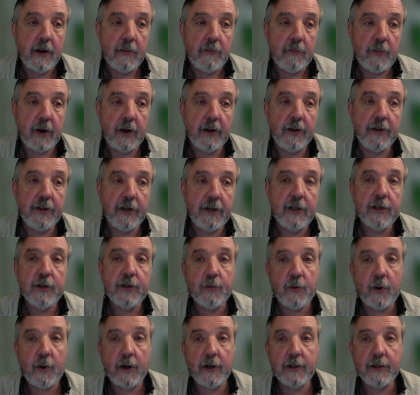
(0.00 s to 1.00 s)
but
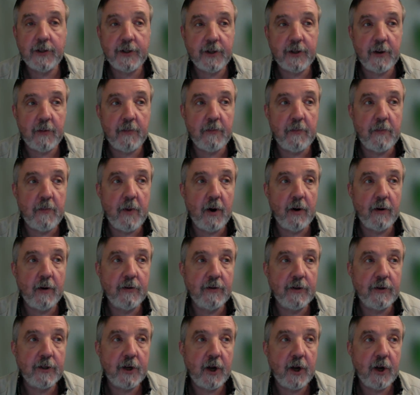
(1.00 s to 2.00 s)
this was the
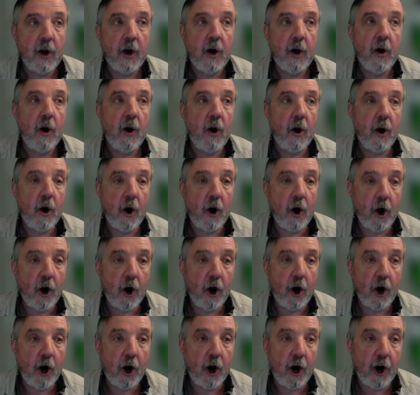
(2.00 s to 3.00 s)
most
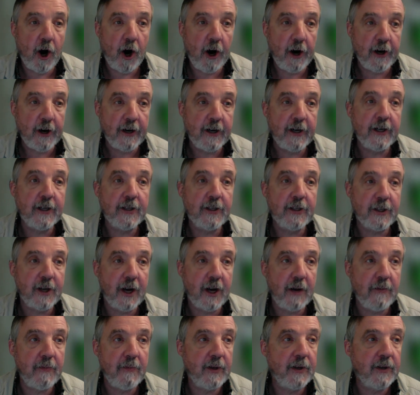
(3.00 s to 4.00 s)
awe
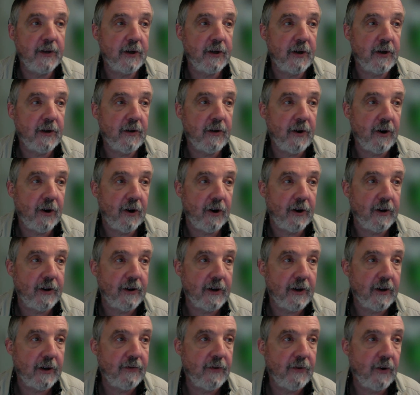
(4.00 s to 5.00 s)
assignment at all
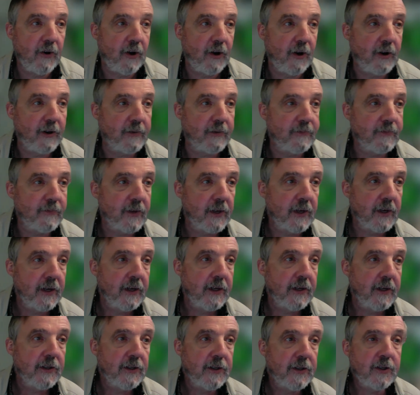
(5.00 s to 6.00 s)
of all.
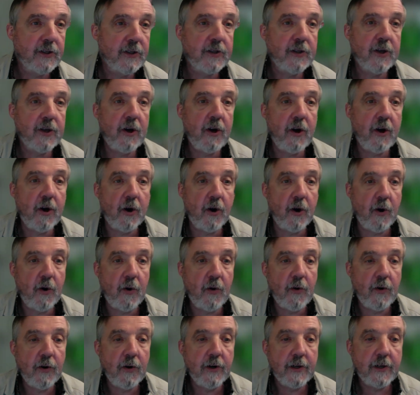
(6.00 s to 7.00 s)

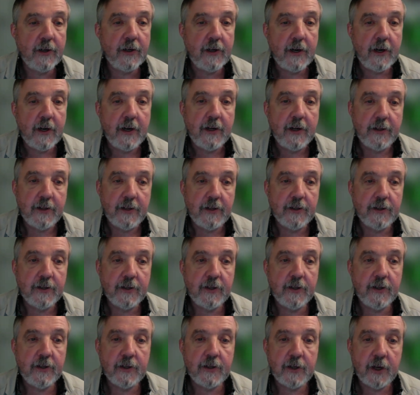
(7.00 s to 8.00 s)
So this
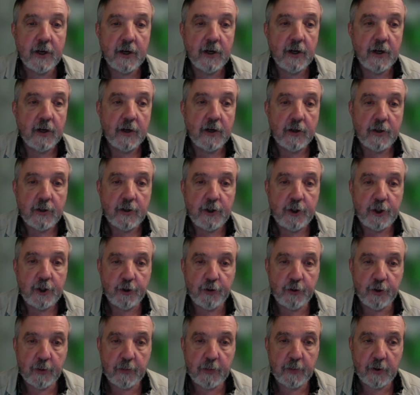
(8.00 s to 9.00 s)
is
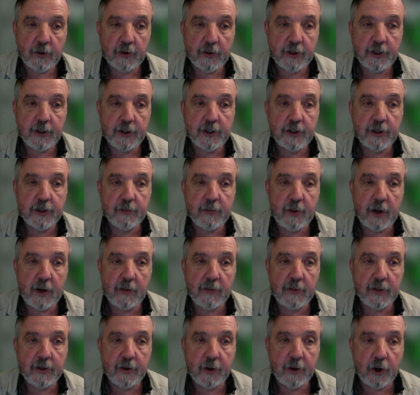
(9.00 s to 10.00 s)
Juniper, she's the
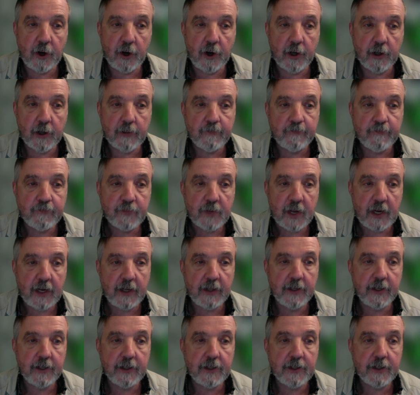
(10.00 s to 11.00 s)
mama dog,
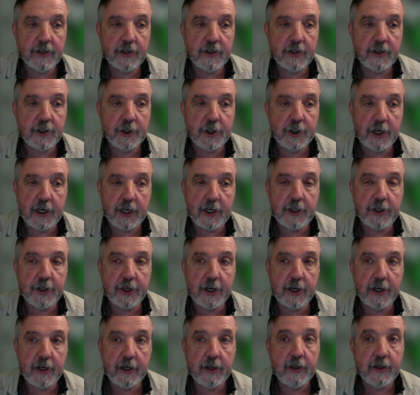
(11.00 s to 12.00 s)
and this is
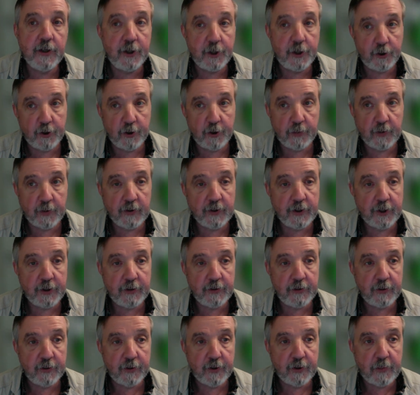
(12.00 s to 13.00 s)
JJ, Juniper
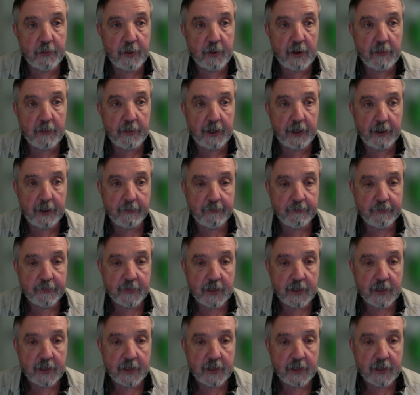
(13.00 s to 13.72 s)
Jr., the puppy.